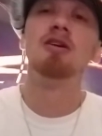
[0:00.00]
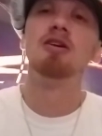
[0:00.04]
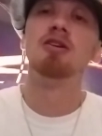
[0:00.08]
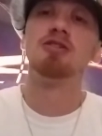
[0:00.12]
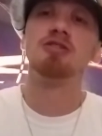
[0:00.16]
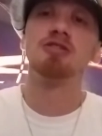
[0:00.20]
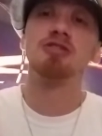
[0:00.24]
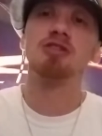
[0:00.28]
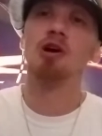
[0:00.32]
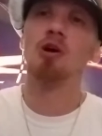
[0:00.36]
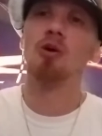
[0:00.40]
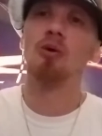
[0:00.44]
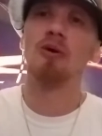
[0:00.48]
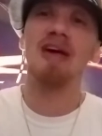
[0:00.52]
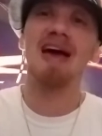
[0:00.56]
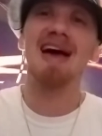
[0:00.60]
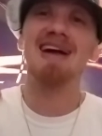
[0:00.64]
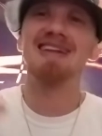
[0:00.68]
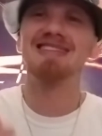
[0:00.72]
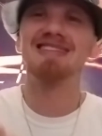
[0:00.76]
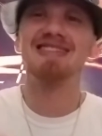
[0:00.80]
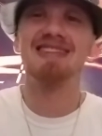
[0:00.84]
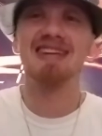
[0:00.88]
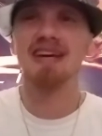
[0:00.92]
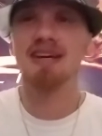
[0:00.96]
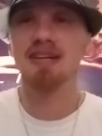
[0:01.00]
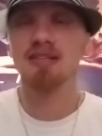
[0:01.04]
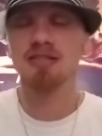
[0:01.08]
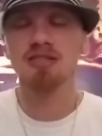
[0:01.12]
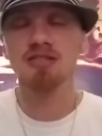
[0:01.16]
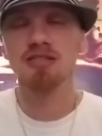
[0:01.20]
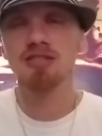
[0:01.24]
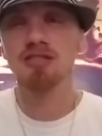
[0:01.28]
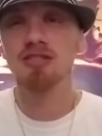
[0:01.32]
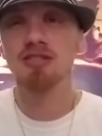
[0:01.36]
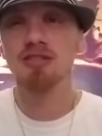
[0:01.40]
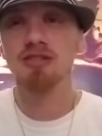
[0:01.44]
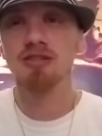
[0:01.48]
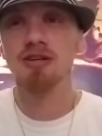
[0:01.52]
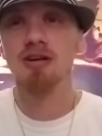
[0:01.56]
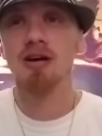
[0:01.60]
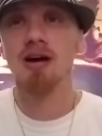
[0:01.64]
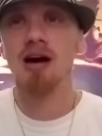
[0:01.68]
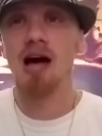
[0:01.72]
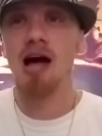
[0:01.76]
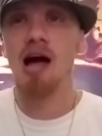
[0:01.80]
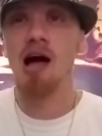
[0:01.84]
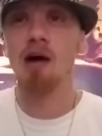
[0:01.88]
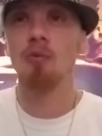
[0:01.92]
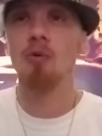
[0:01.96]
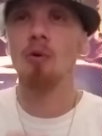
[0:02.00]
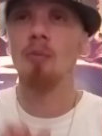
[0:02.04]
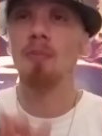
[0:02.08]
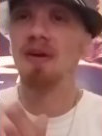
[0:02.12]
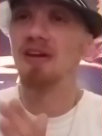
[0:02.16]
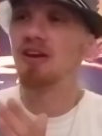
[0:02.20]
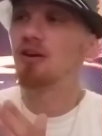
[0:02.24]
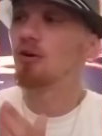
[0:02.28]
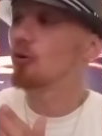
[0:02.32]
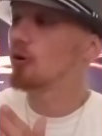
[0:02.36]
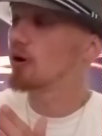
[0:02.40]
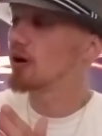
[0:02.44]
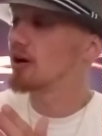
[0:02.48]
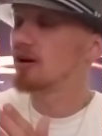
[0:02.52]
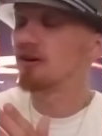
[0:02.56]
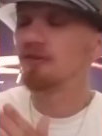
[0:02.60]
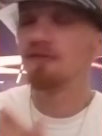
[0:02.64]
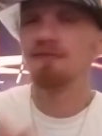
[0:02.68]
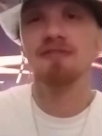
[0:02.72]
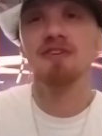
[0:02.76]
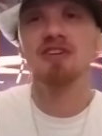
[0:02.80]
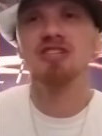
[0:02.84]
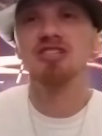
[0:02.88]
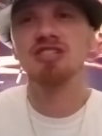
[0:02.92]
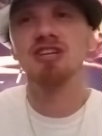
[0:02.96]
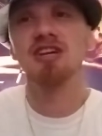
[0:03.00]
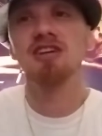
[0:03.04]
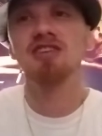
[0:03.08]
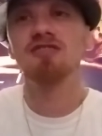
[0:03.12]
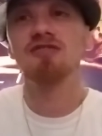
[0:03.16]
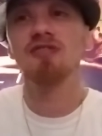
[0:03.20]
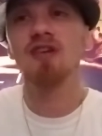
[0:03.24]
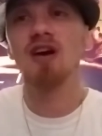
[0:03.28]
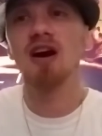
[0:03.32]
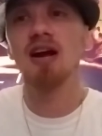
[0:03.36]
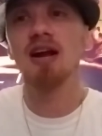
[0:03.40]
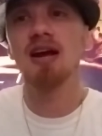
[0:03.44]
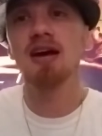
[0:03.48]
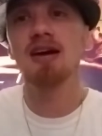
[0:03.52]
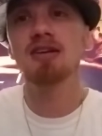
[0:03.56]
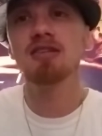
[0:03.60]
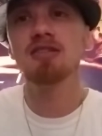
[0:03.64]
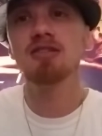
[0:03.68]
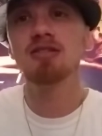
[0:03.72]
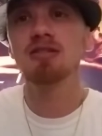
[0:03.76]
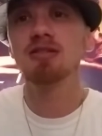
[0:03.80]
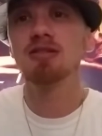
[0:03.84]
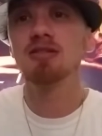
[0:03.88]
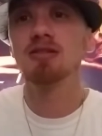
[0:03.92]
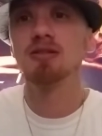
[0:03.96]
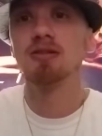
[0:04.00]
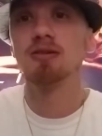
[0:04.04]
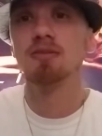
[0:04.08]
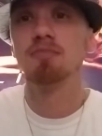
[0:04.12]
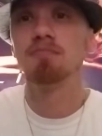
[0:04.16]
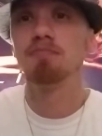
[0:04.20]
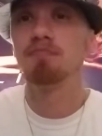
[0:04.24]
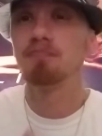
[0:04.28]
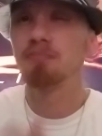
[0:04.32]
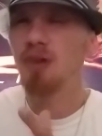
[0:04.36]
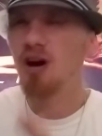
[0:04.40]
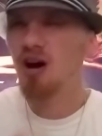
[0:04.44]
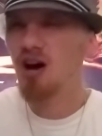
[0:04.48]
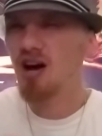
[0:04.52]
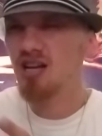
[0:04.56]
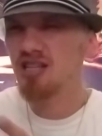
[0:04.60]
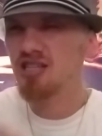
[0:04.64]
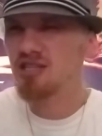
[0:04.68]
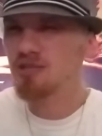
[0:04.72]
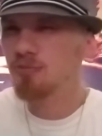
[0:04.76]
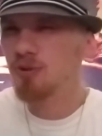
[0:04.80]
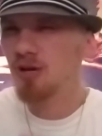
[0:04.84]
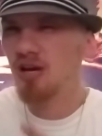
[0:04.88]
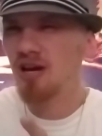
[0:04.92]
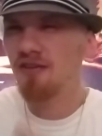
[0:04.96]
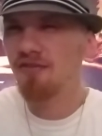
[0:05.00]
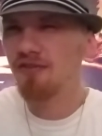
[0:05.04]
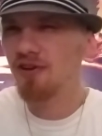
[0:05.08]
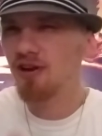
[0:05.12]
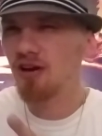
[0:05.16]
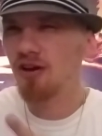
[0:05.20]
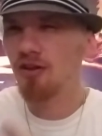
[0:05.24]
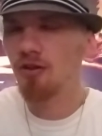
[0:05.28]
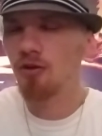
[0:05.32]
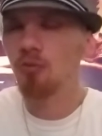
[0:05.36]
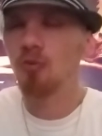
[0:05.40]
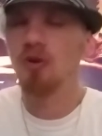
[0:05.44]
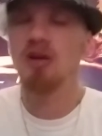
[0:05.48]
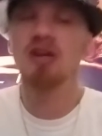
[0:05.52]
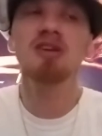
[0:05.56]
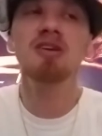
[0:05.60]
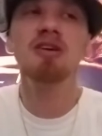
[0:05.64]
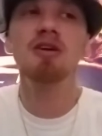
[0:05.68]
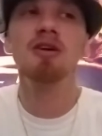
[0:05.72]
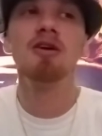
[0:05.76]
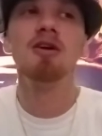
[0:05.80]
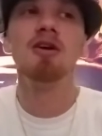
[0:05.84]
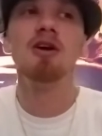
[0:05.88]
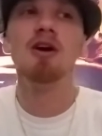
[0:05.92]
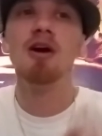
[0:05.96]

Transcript: So, cats and kittens, I will be doing fish sticks Fridays, possibly every other week.